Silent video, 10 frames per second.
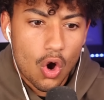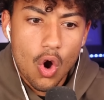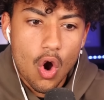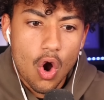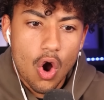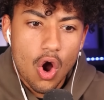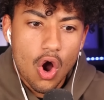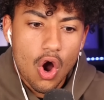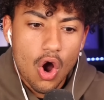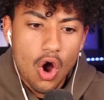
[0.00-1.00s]
Oh. Yep, I
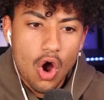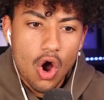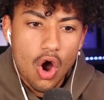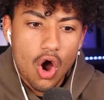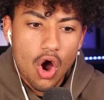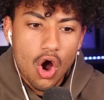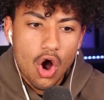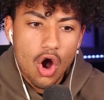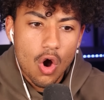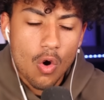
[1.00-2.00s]
want you to look at three different
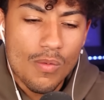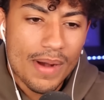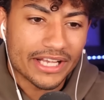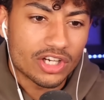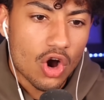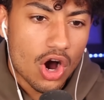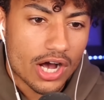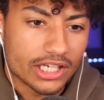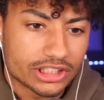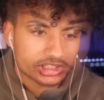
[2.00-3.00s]
dresses. Oh, my
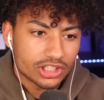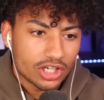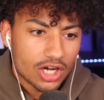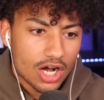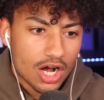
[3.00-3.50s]
gosh. Oh.